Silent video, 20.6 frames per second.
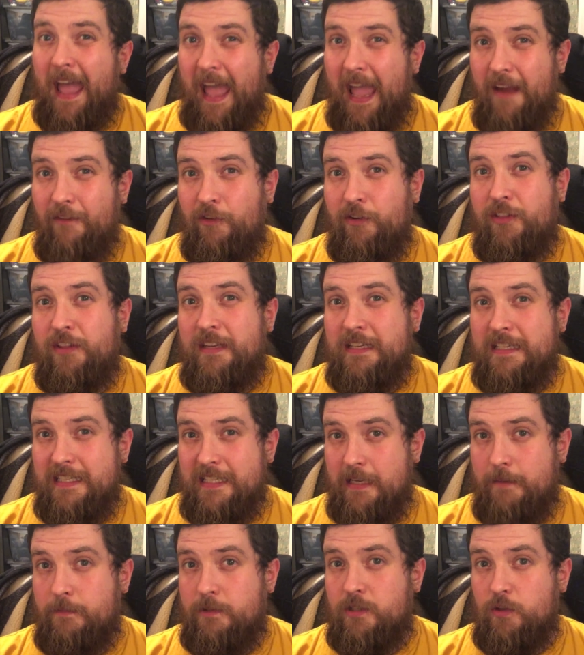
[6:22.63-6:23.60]
Everything
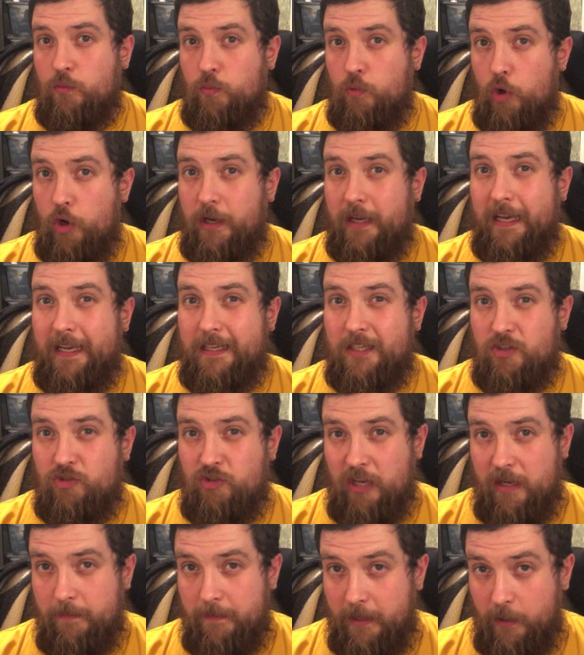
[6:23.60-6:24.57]
seemed to work
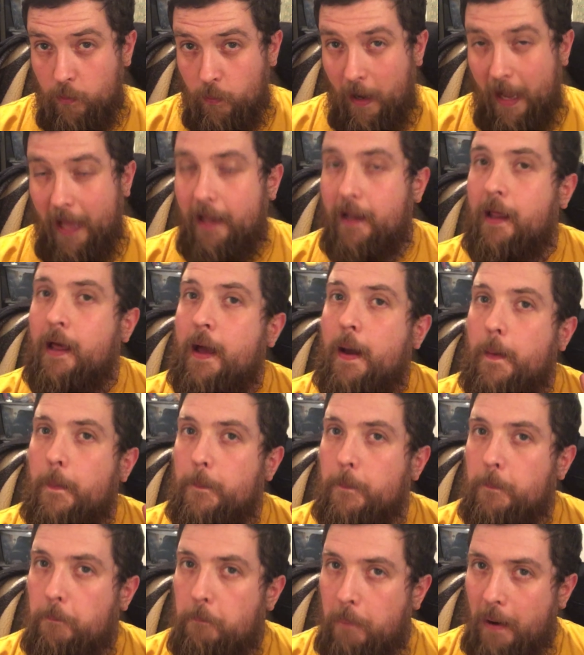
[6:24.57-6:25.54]
extremely well,
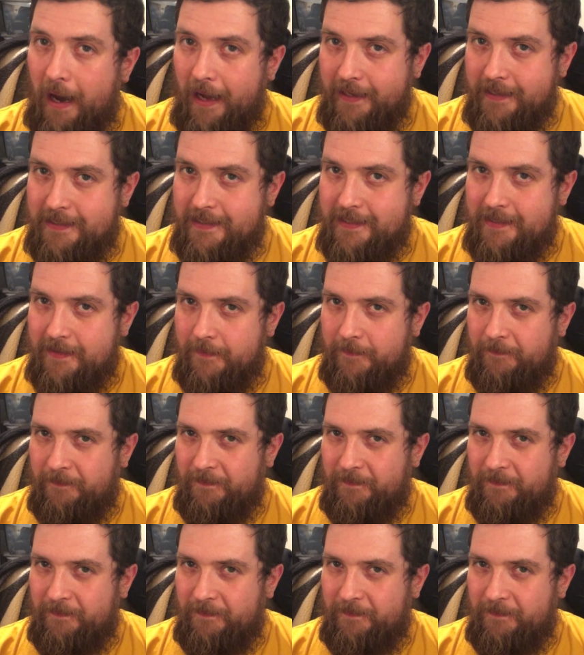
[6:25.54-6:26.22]
but